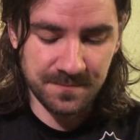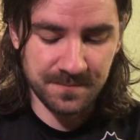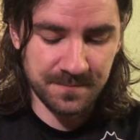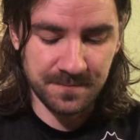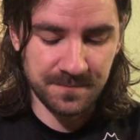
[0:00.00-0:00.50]

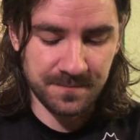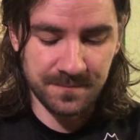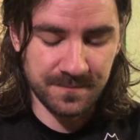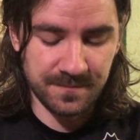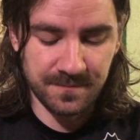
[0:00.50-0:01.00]

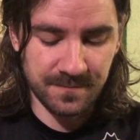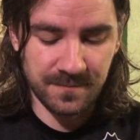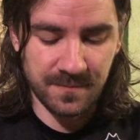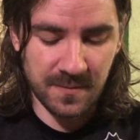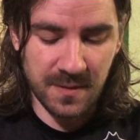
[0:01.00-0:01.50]

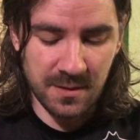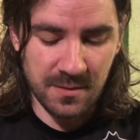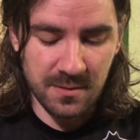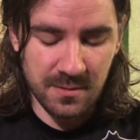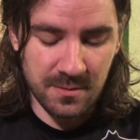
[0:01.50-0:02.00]

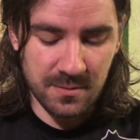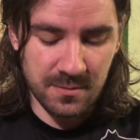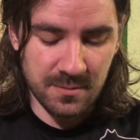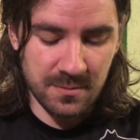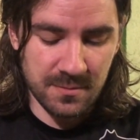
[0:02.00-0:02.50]

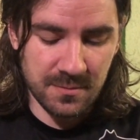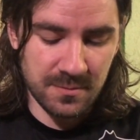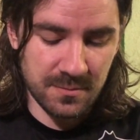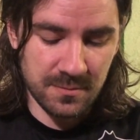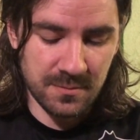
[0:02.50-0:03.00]

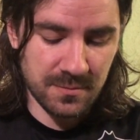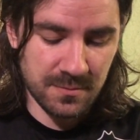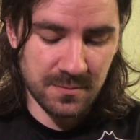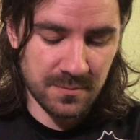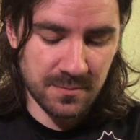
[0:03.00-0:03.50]

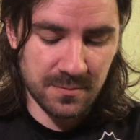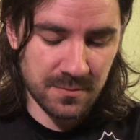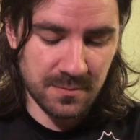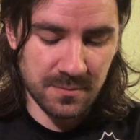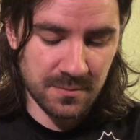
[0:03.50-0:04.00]
(silence)